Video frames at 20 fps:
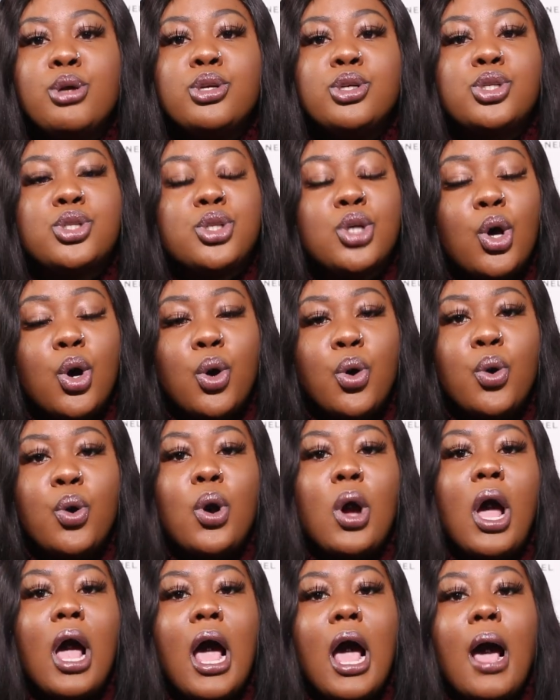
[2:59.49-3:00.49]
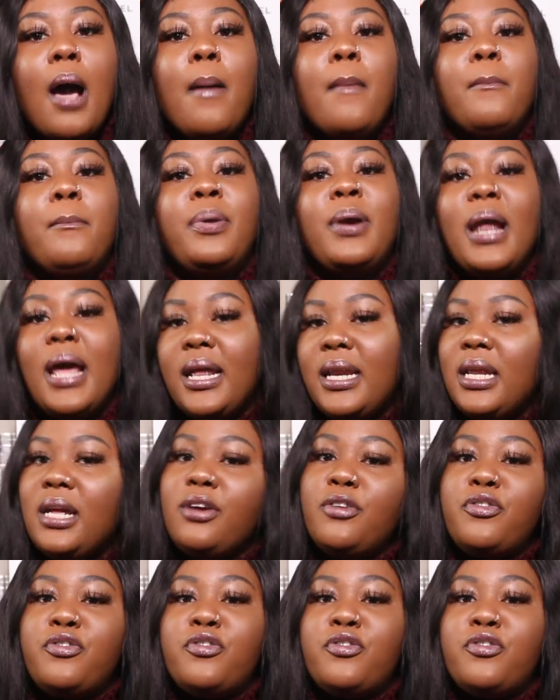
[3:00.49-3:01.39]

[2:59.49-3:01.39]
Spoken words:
So planning